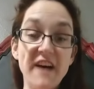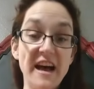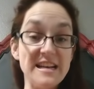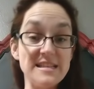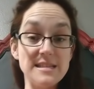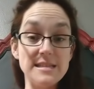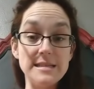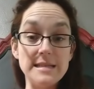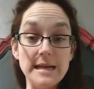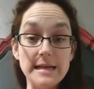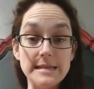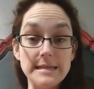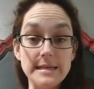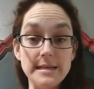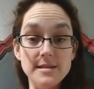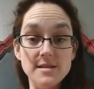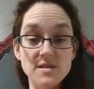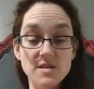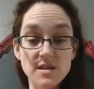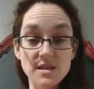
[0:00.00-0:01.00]
fastest acting
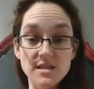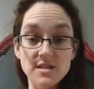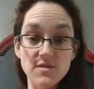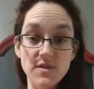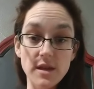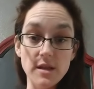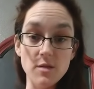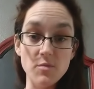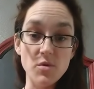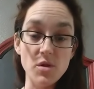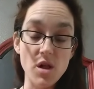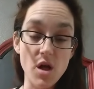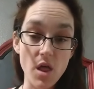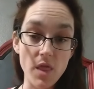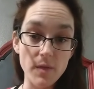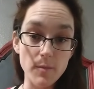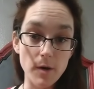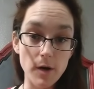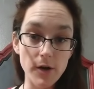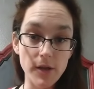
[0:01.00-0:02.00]
insulins available on
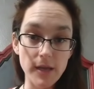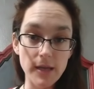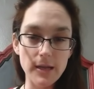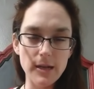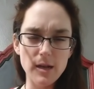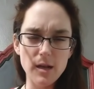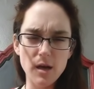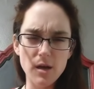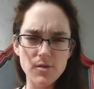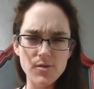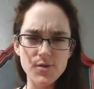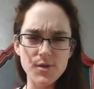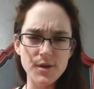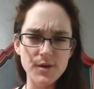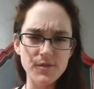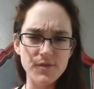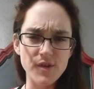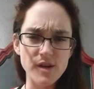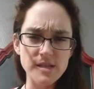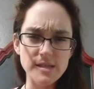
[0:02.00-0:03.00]
the market, other than
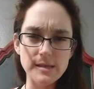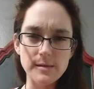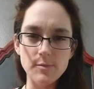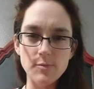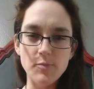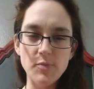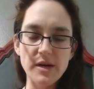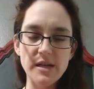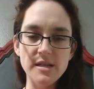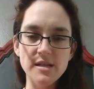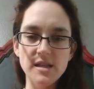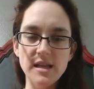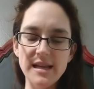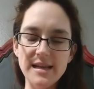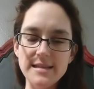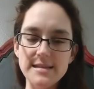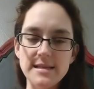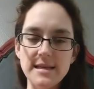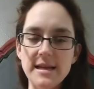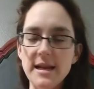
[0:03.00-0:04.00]
Afrezza. But like
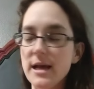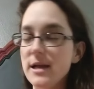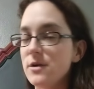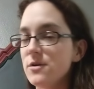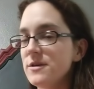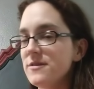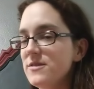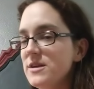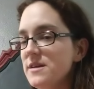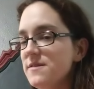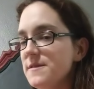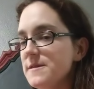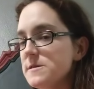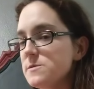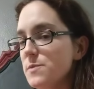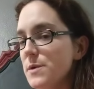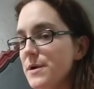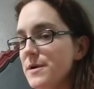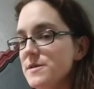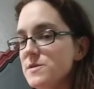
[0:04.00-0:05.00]
I said, I don't have enough
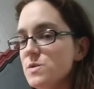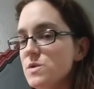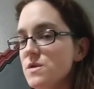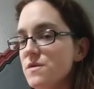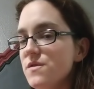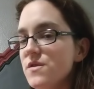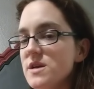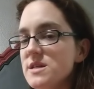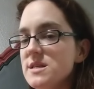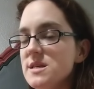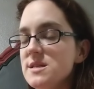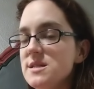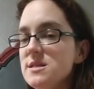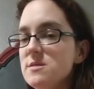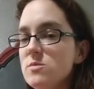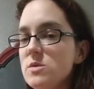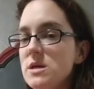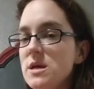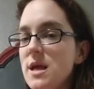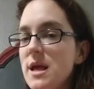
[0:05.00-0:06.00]
experience with Afrezza to
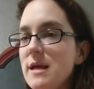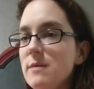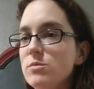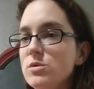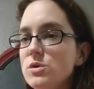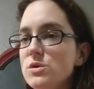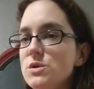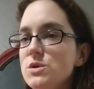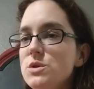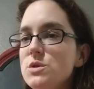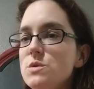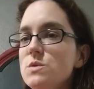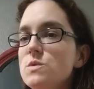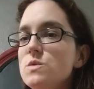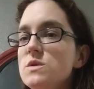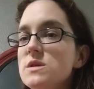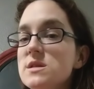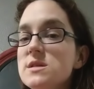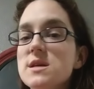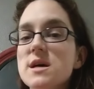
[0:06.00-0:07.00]
be able to
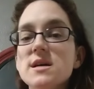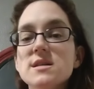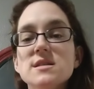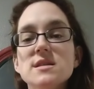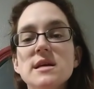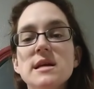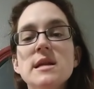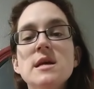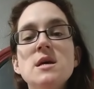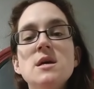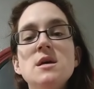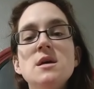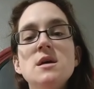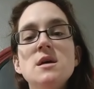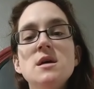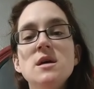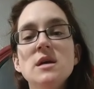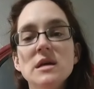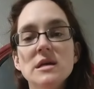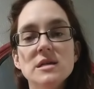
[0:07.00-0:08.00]
discuss it
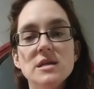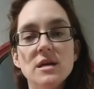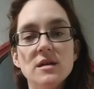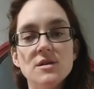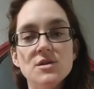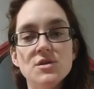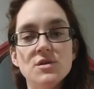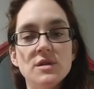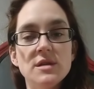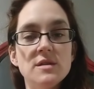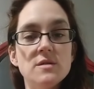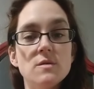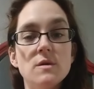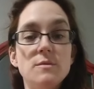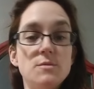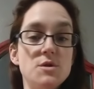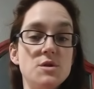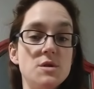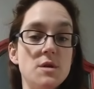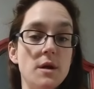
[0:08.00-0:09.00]
intelligently, so
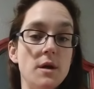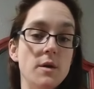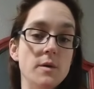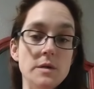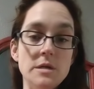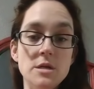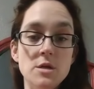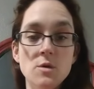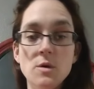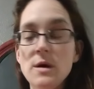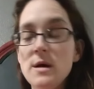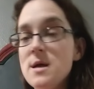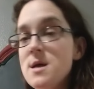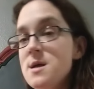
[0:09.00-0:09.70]
I'm just not going to.